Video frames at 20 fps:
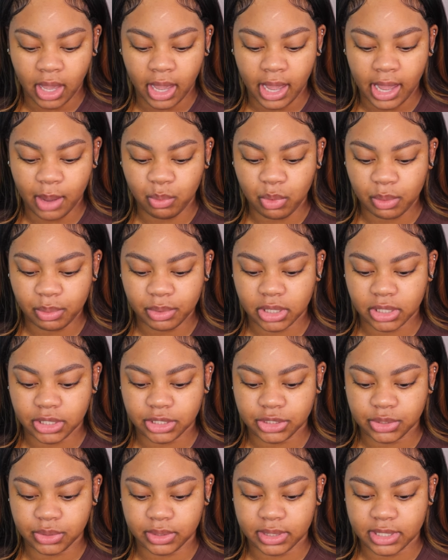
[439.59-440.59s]
And what we're
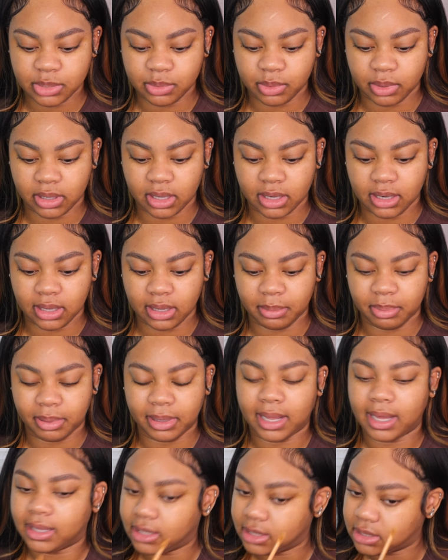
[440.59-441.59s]
going to do is we're going to
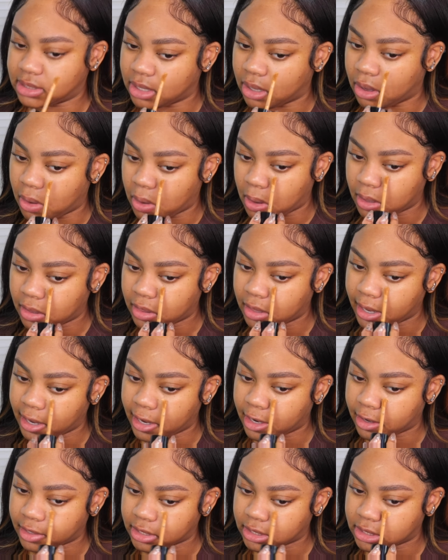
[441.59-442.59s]
apply this to all the
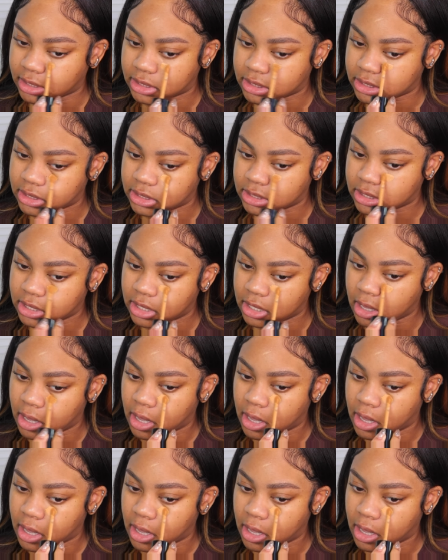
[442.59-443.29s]
areas